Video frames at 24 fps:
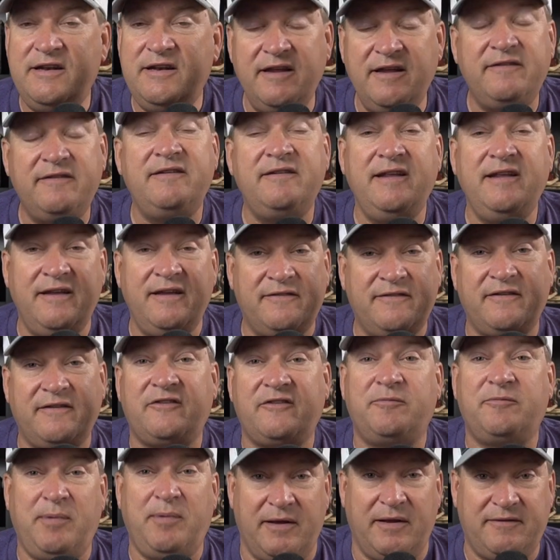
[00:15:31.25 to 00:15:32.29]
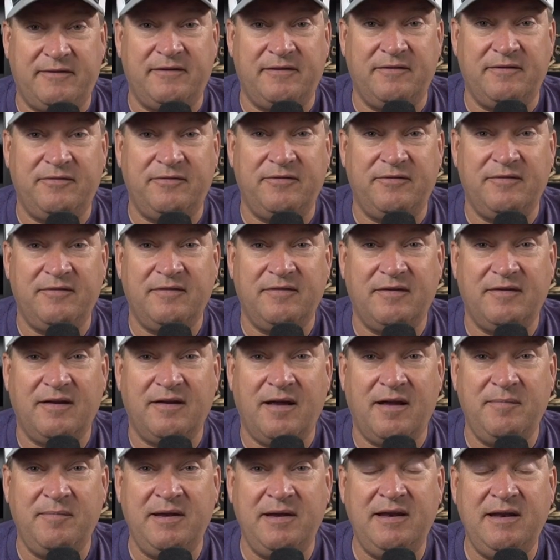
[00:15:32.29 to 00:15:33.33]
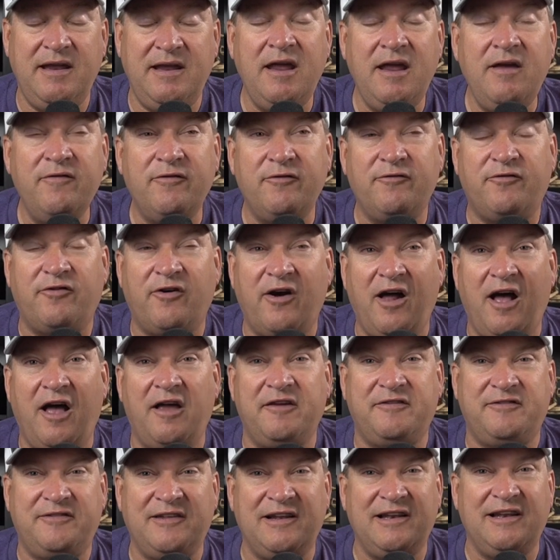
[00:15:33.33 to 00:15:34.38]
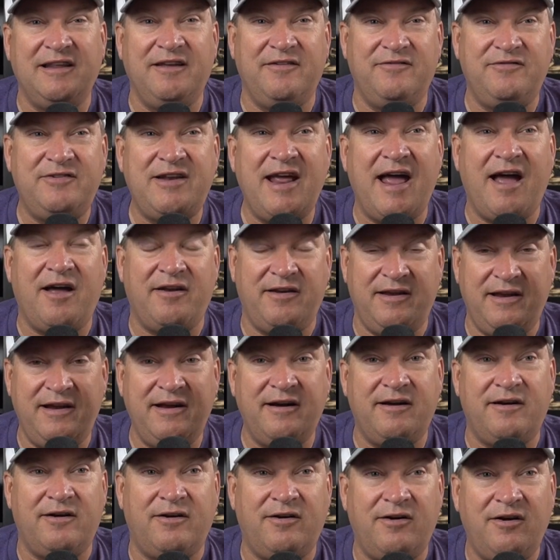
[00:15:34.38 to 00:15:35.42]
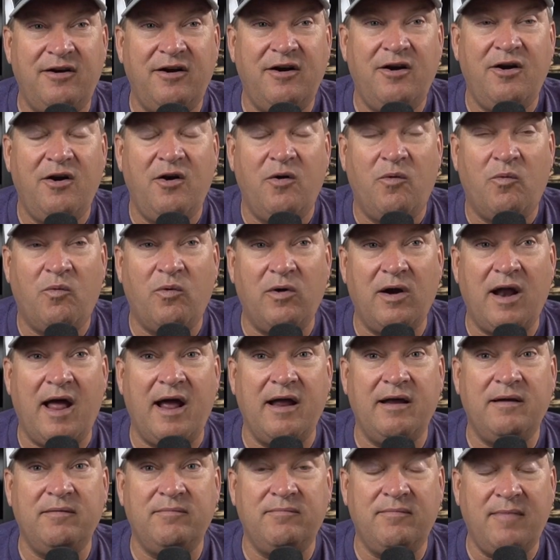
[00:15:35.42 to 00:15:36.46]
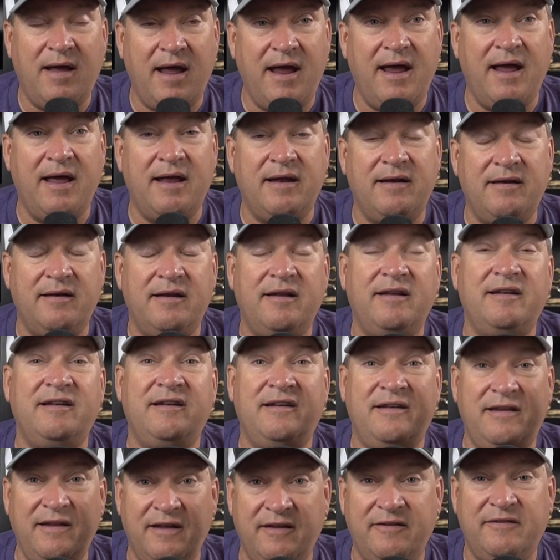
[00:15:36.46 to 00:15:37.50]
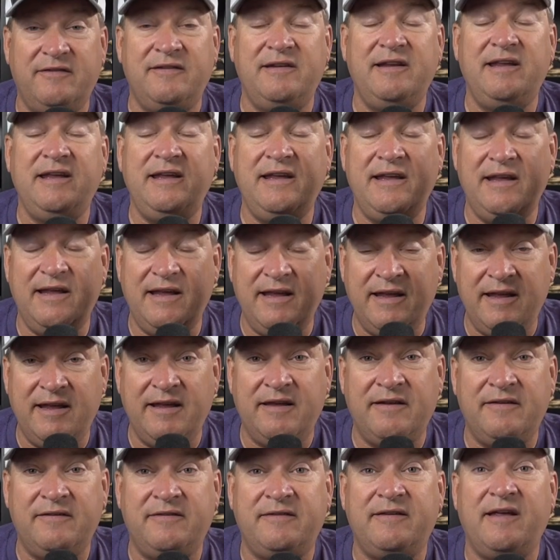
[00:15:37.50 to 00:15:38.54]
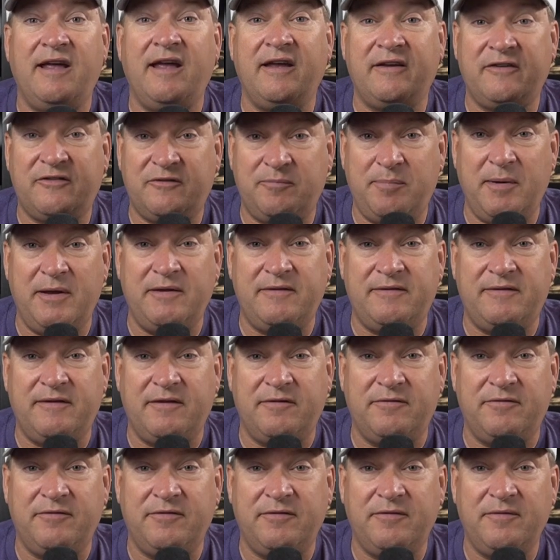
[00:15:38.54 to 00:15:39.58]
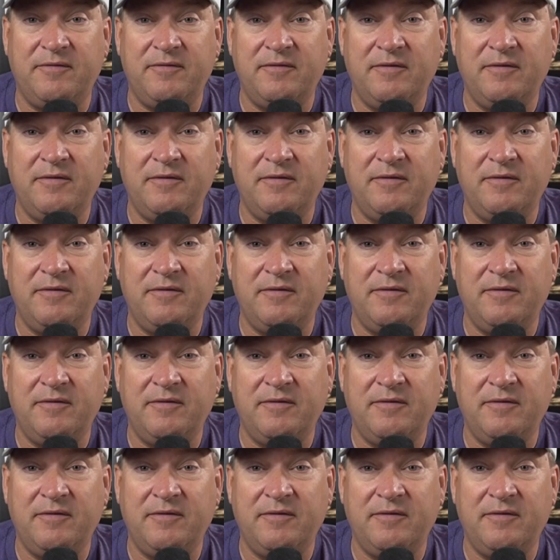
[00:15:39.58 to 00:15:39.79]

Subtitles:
Disney is expensive. I mean, even for us that live down here, we're like, man, Disney is expensive.